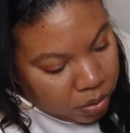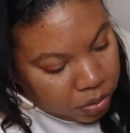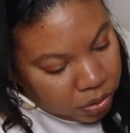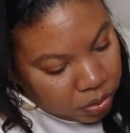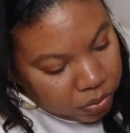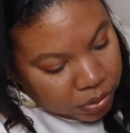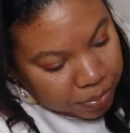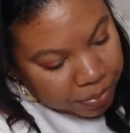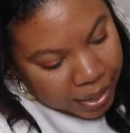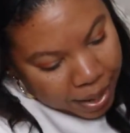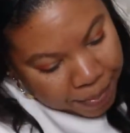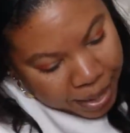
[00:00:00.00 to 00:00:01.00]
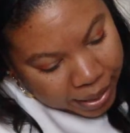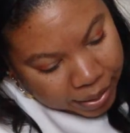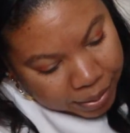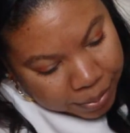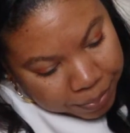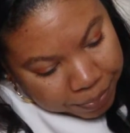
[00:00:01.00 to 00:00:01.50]
So zip that
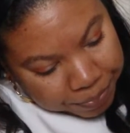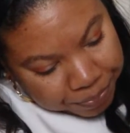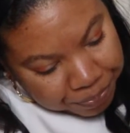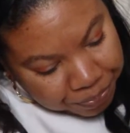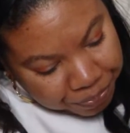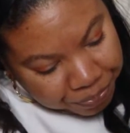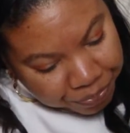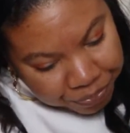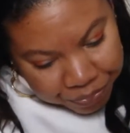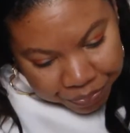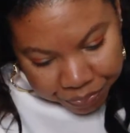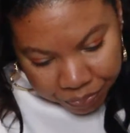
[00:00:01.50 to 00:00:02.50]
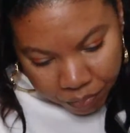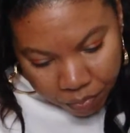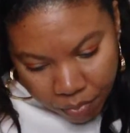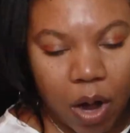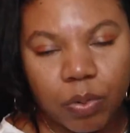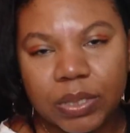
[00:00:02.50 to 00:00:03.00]
back up.
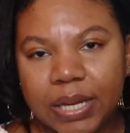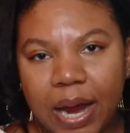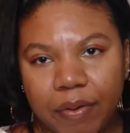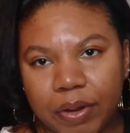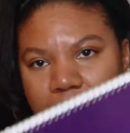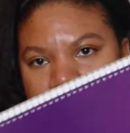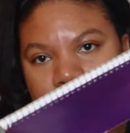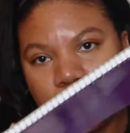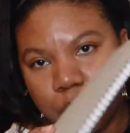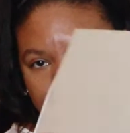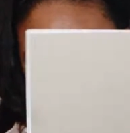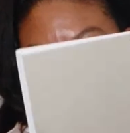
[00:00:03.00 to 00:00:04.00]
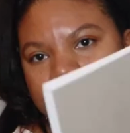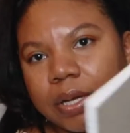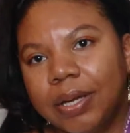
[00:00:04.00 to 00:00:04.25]
I always carry like a notebook.